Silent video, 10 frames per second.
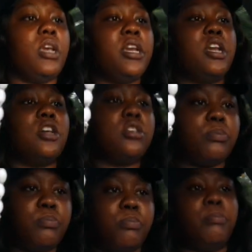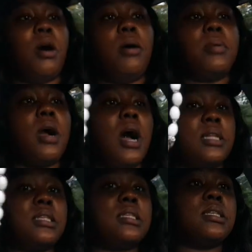He does bomb
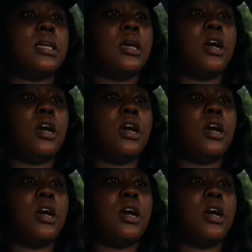cuts